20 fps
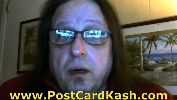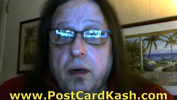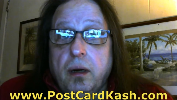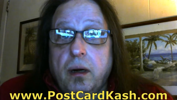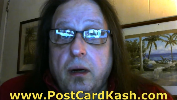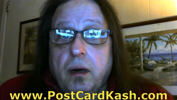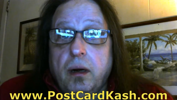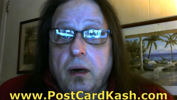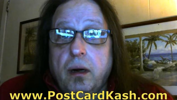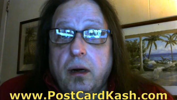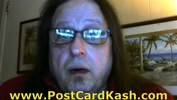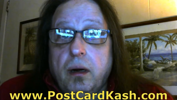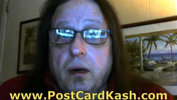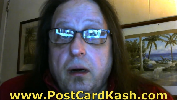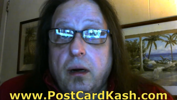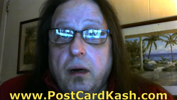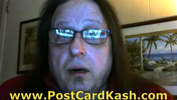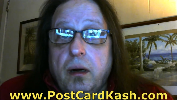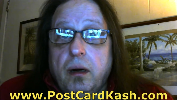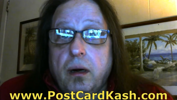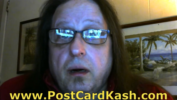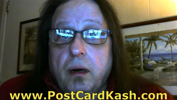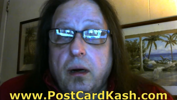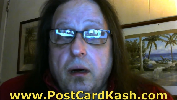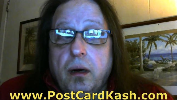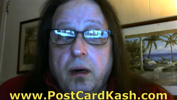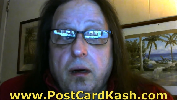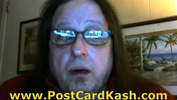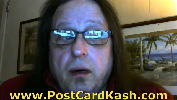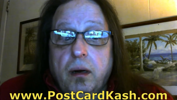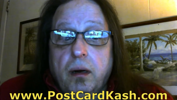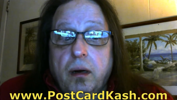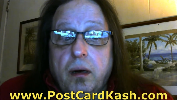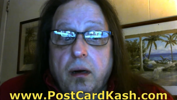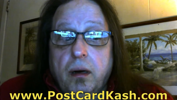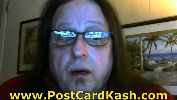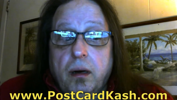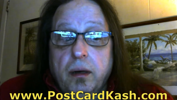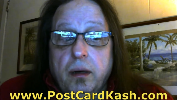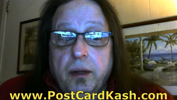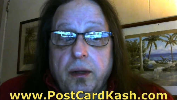(no one is talking)